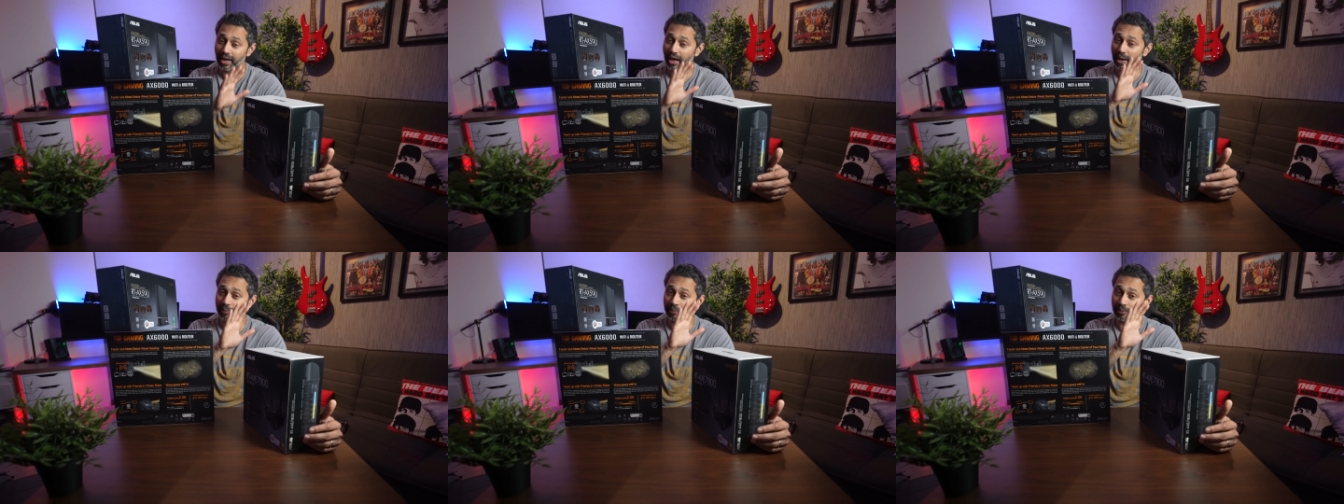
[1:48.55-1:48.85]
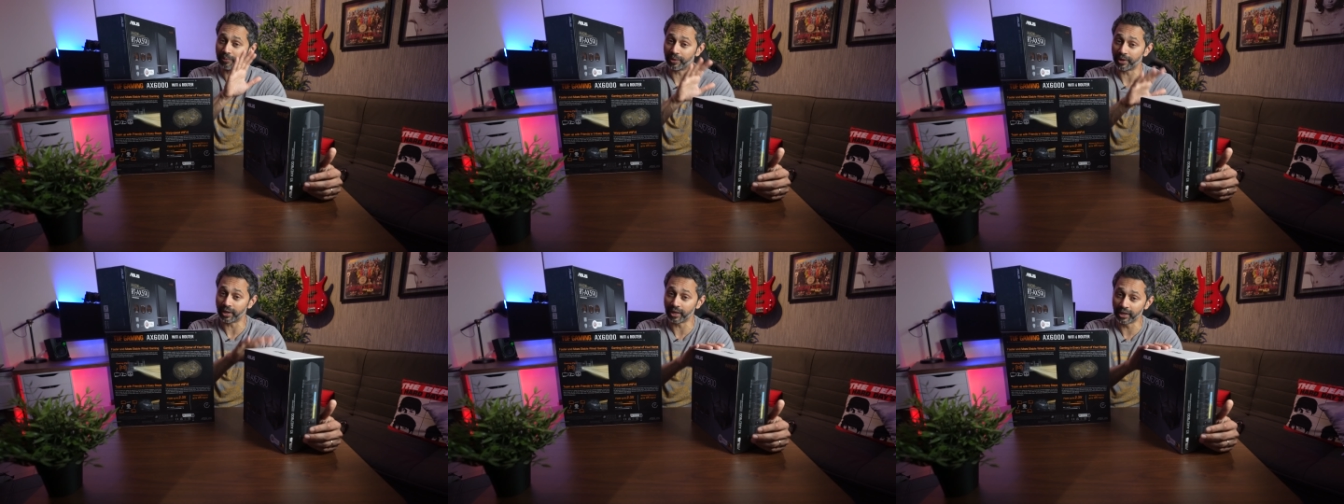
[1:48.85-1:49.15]
I'm
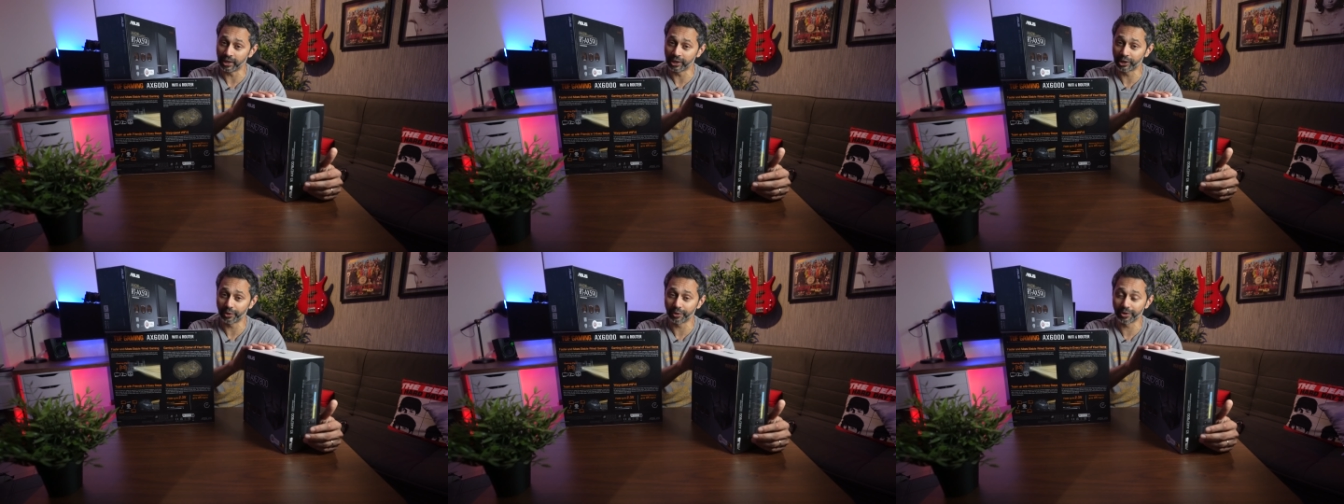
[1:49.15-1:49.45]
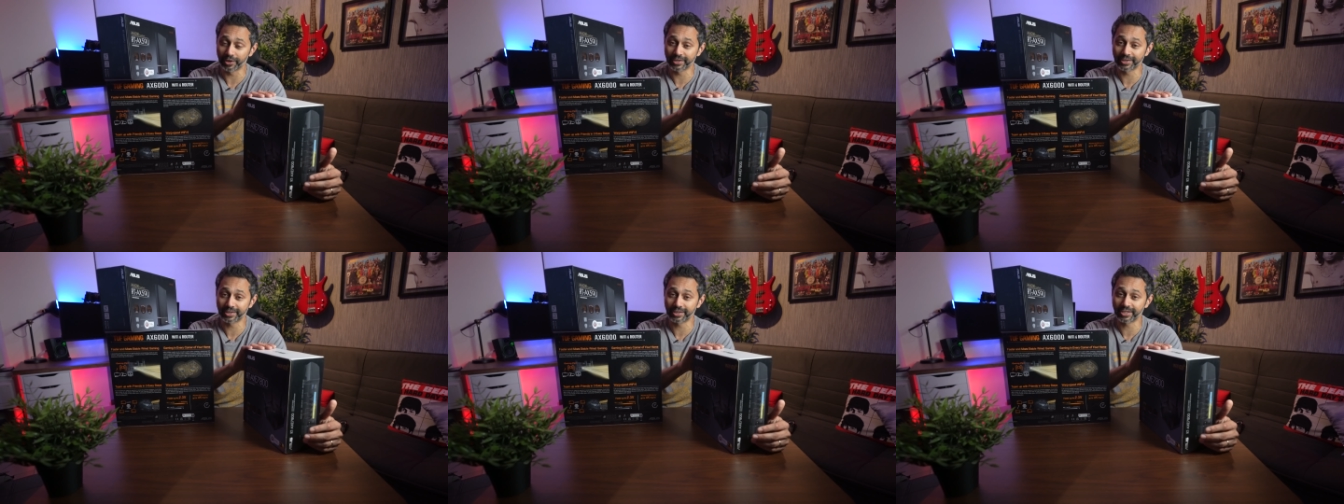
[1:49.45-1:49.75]
really
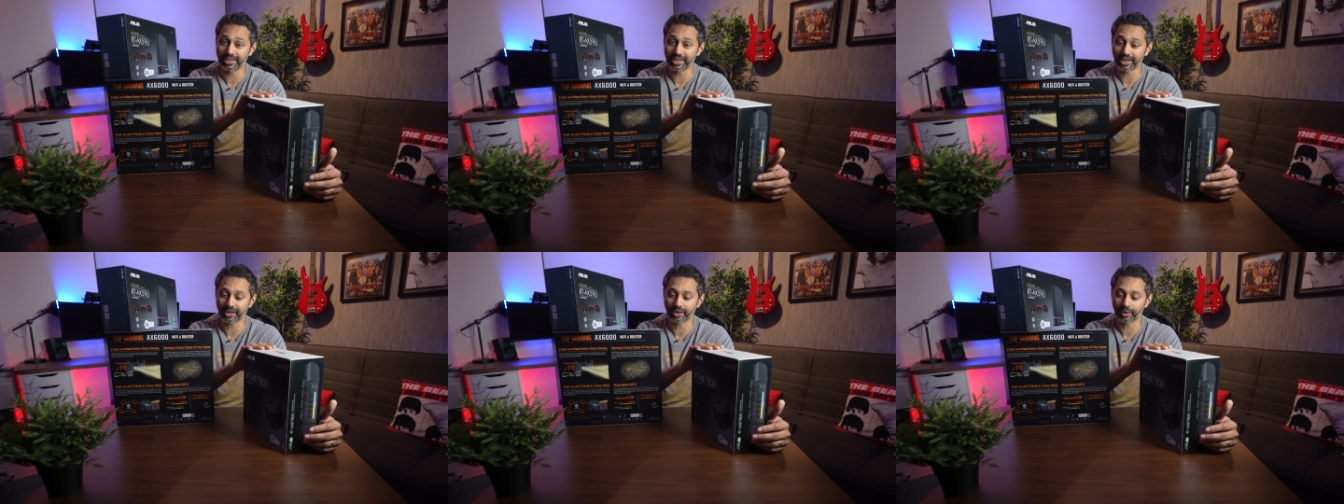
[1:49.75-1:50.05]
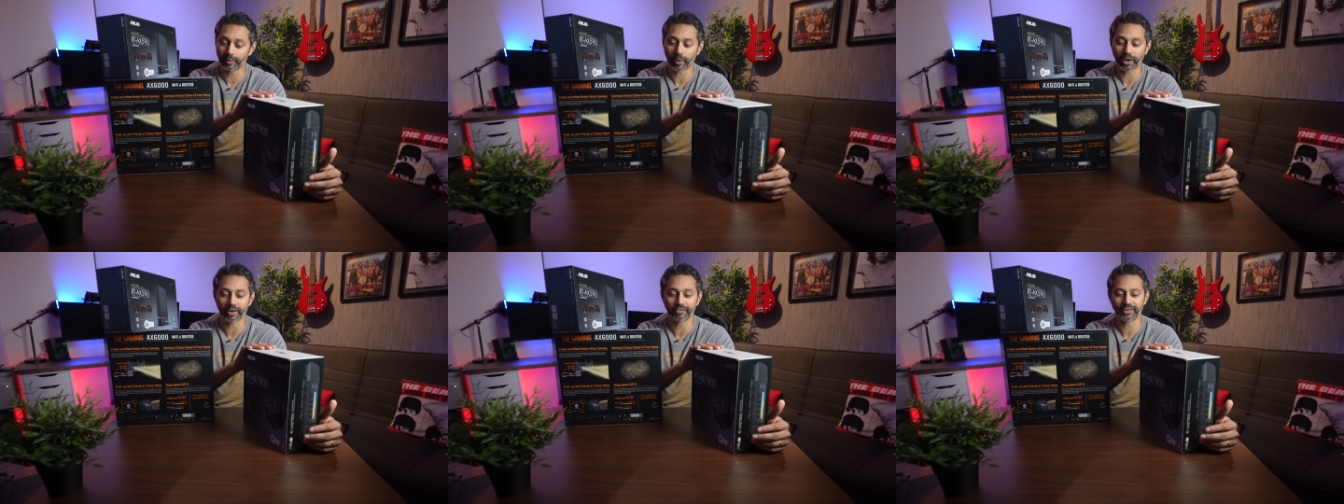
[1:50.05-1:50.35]
curious to check out
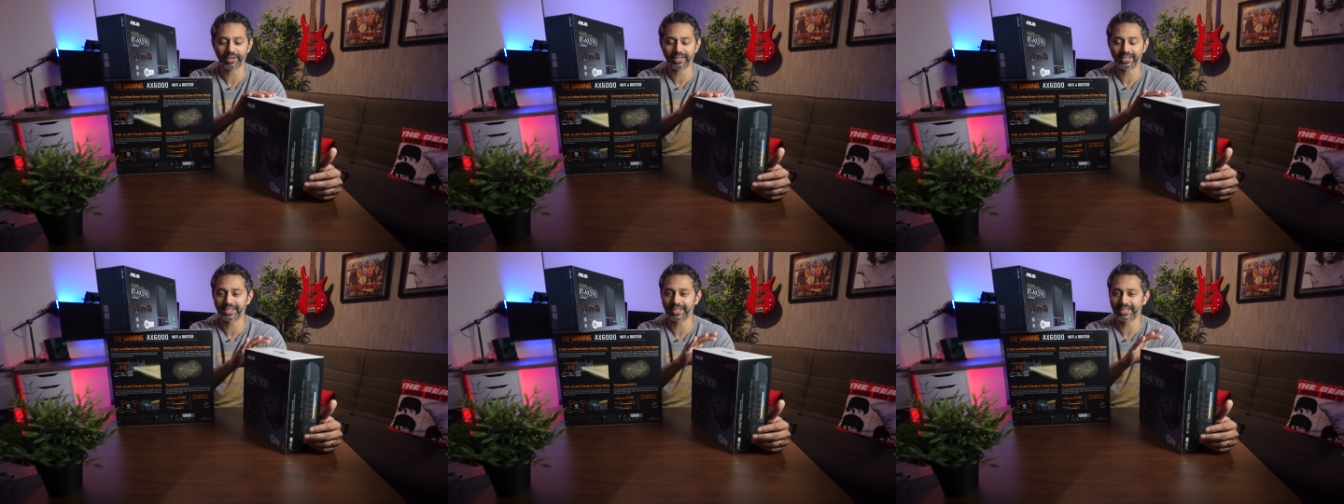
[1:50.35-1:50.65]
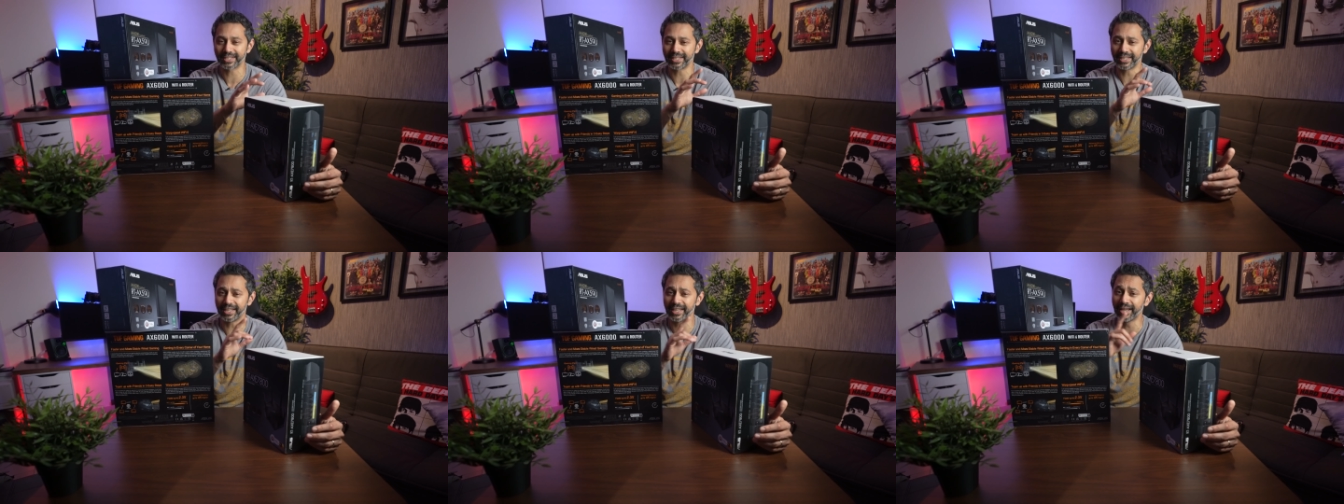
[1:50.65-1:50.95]
Wi-Fi
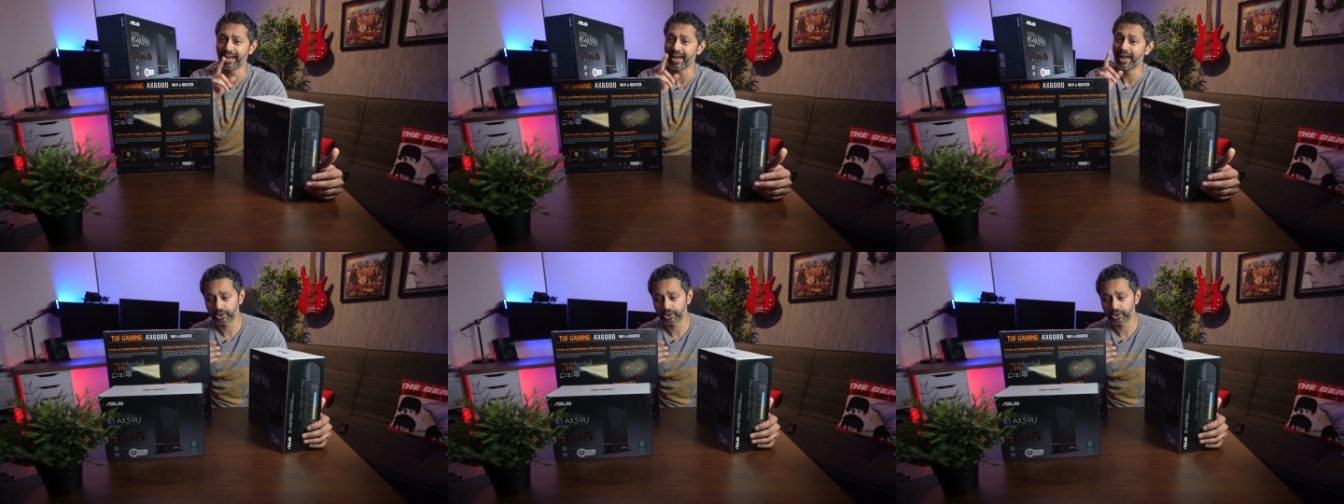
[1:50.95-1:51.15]
six E.